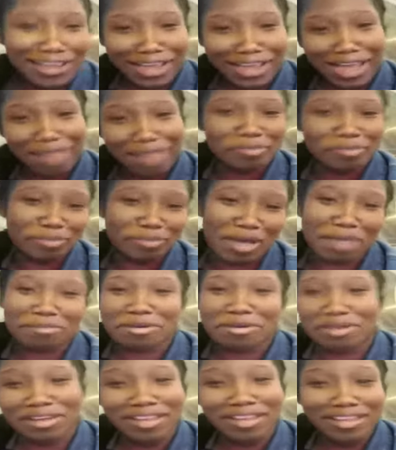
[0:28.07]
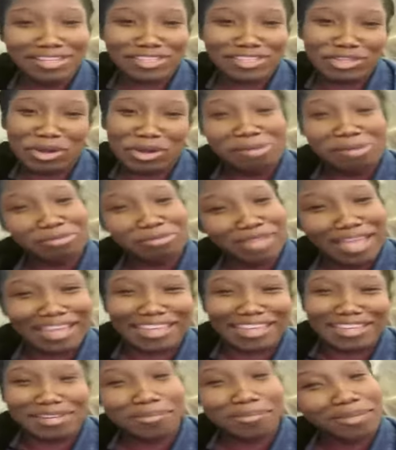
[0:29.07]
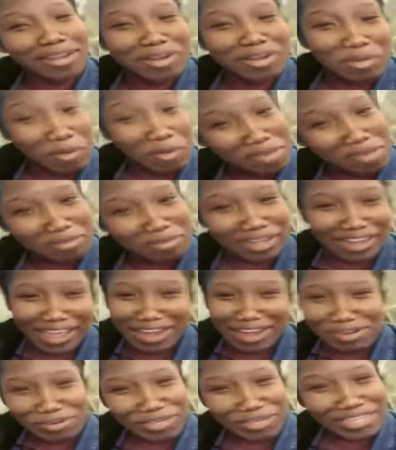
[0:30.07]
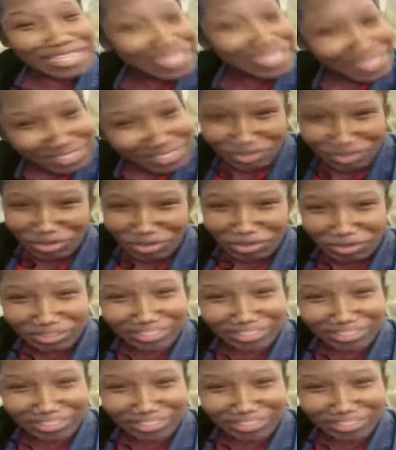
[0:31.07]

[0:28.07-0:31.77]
I'm, I'm, a strong black independent woman. I don't need you."